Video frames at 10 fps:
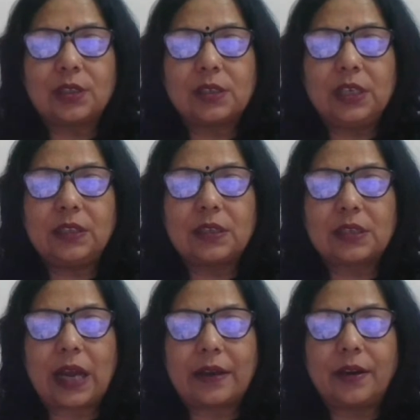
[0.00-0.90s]
The seeds are
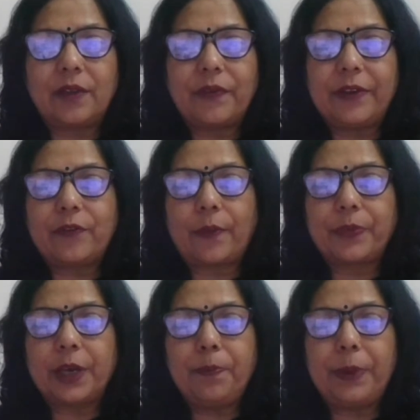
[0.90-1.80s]
scattered away from
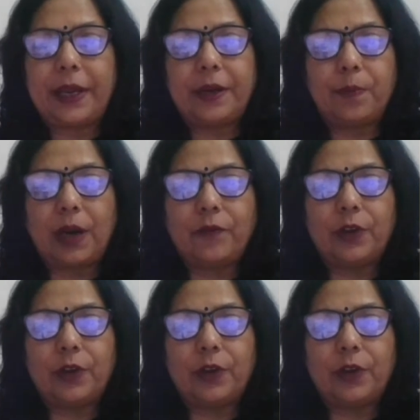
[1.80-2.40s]
the parent plant.